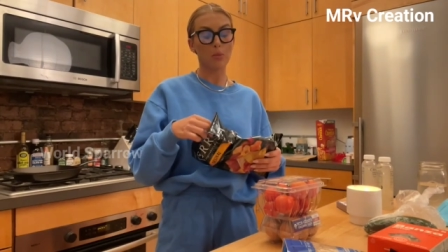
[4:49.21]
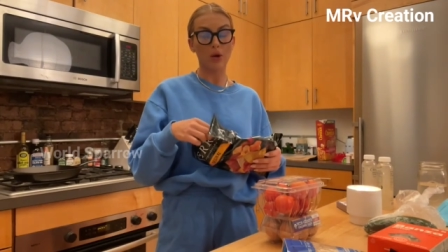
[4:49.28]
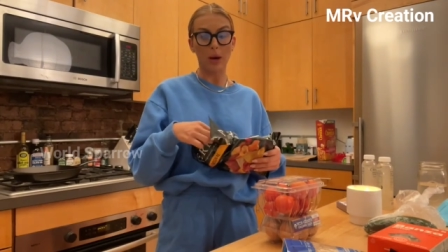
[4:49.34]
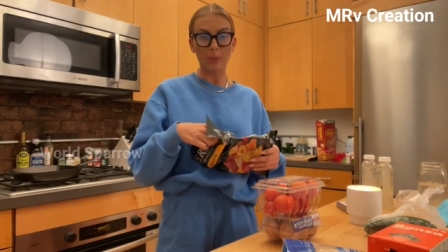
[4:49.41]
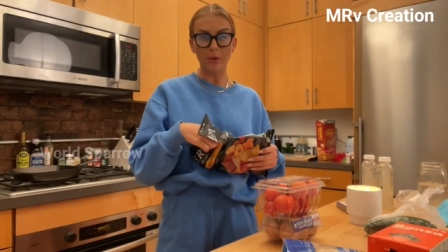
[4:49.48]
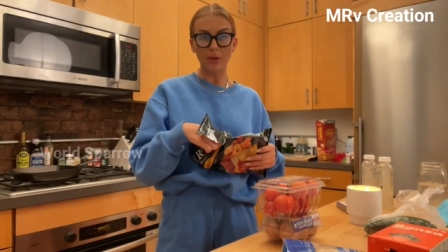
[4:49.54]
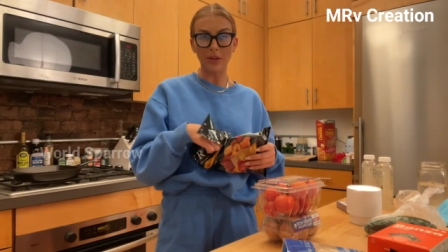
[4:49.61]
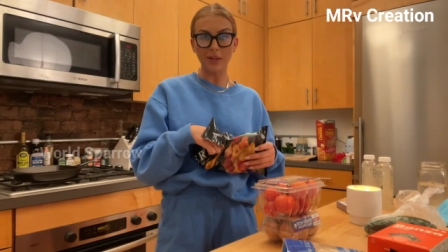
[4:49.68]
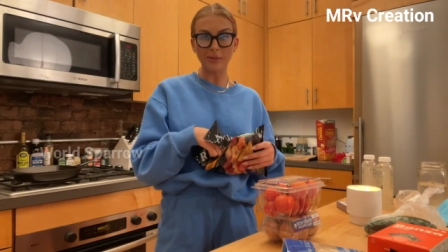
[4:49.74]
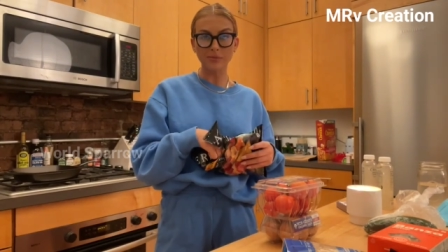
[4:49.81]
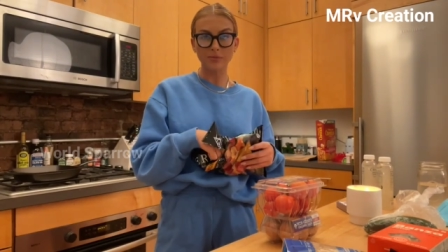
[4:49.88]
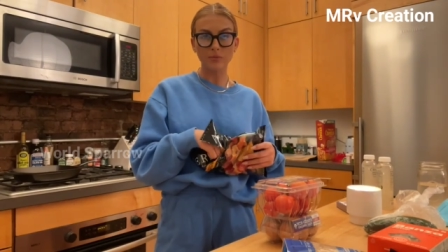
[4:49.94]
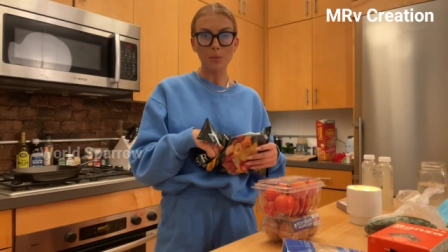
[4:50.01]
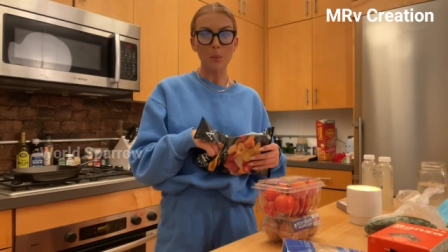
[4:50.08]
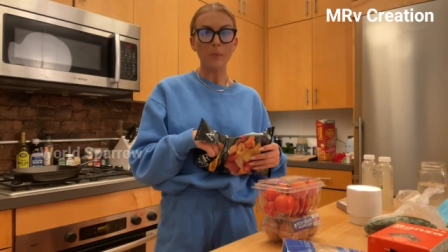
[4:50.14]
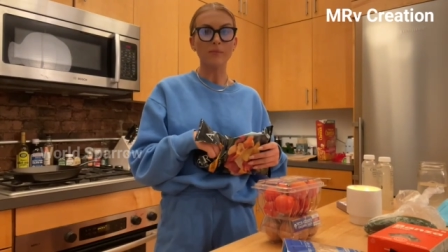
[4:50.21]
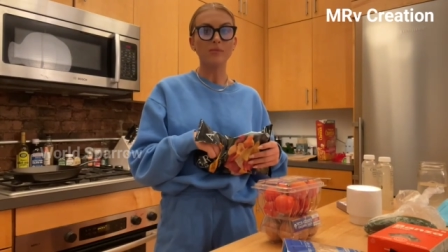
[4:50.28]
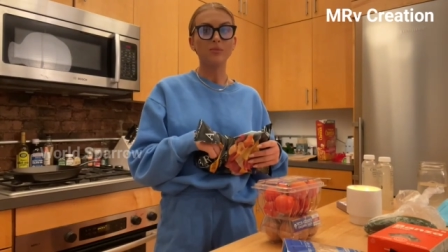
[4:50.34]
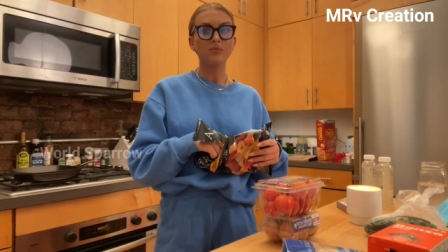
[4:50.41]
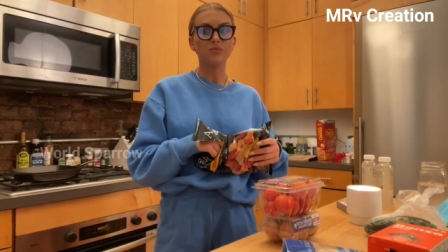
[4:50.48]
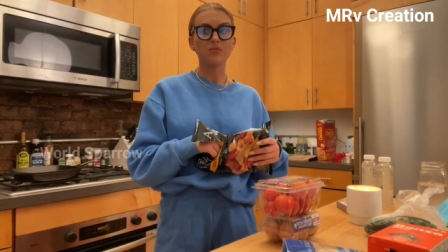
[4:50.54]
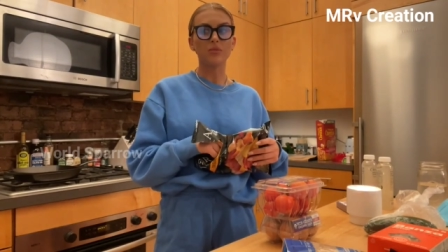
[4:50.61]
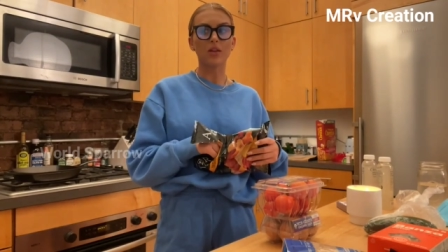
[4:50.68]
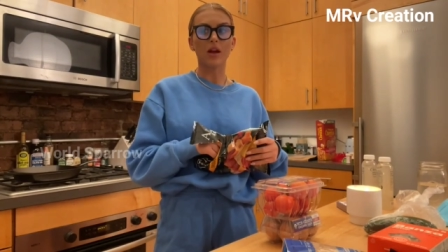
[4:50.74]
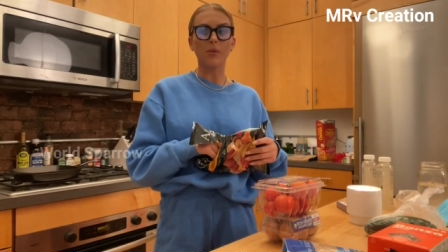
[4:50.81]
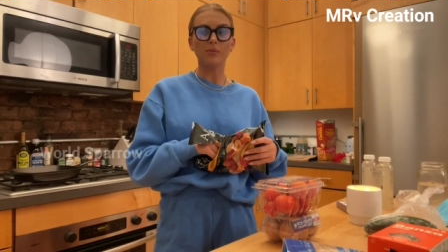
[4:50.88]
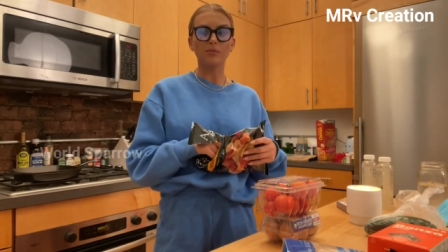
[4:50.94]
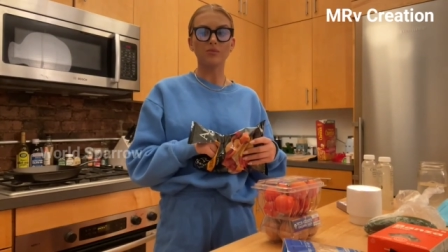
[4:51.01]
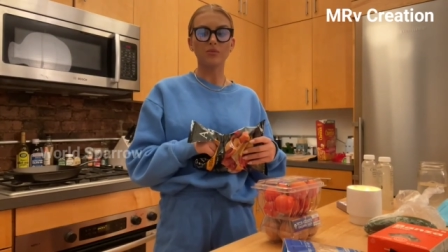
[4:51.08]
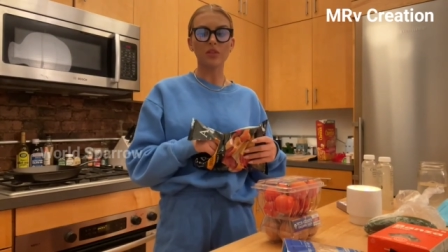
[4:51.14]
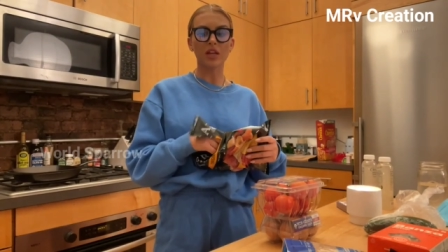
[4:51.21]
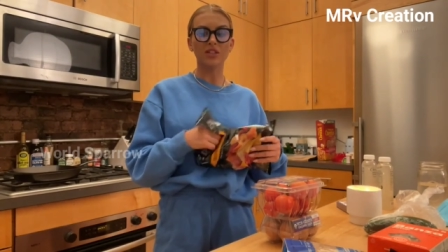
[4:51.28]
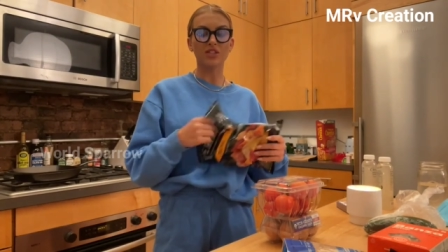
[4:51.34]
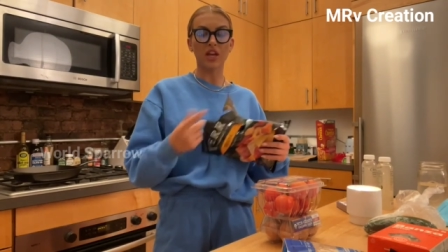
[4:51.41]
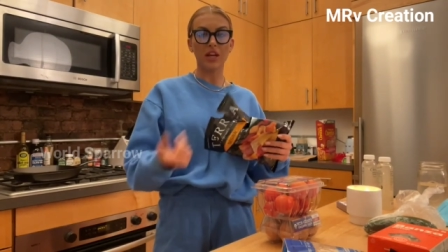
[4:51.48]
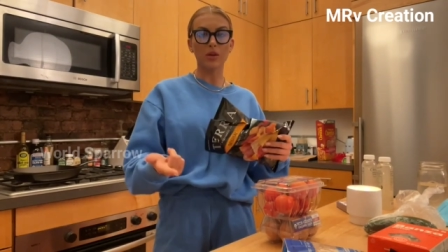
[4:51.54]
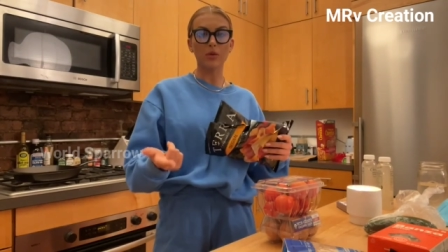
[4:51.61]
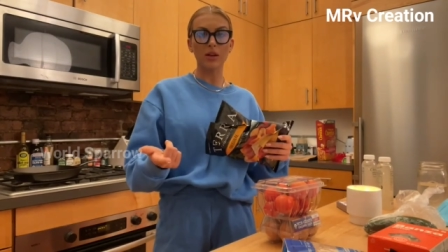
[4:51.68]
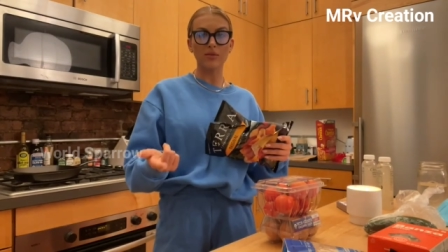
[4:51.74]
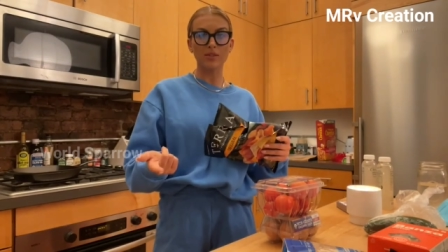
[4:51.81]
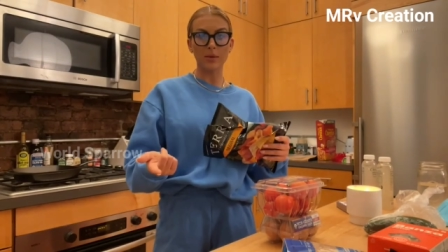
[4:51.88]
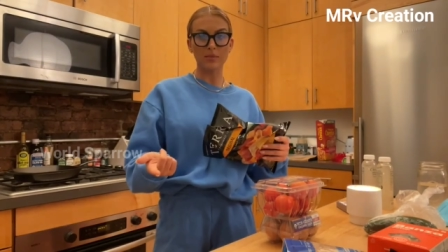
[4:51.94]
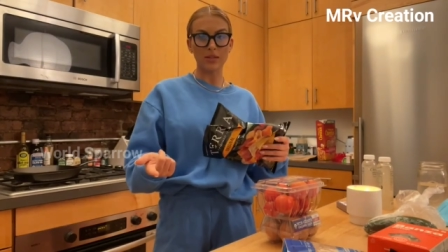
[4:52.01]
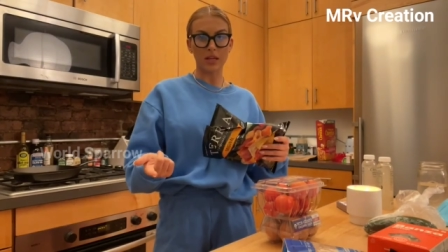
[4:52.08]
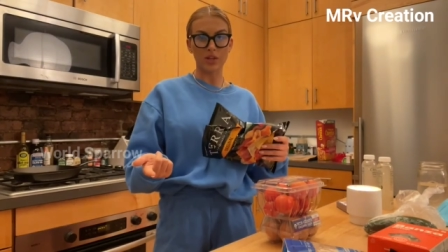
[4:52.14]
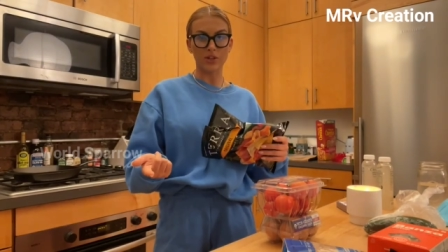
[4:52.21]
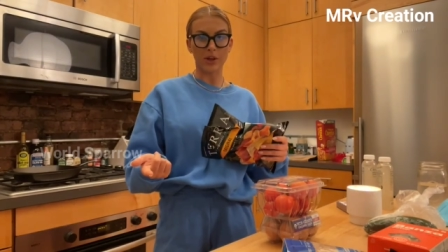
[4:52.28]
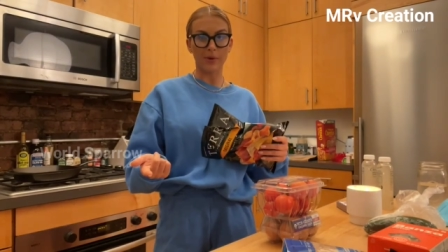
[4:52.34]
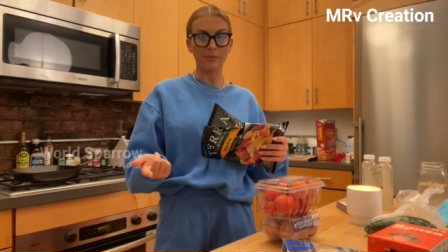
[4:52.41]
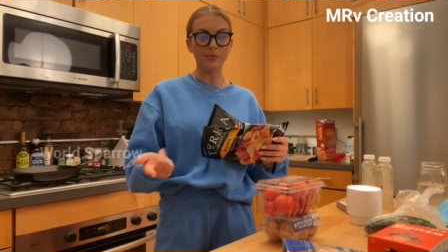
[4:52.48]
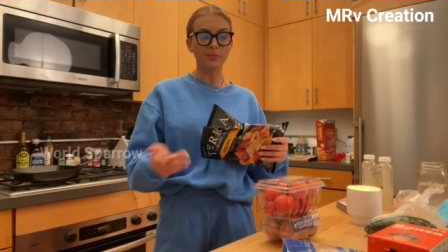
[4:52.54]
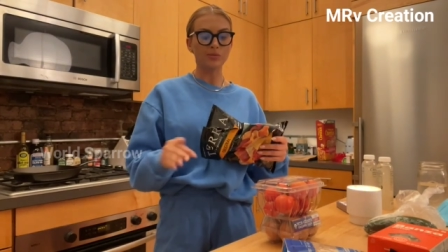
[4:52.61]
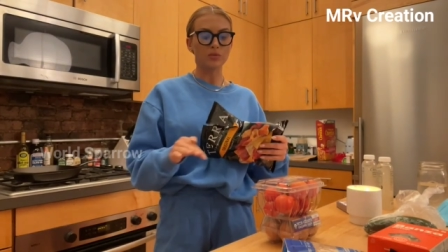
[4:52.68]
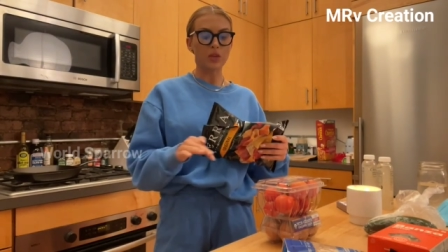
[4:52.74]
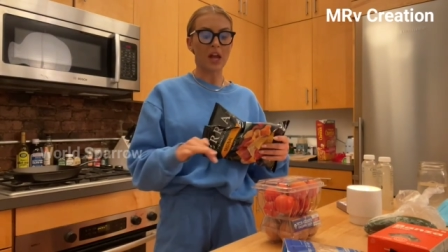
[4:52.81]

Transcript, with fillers: properly is getting rid of temptation.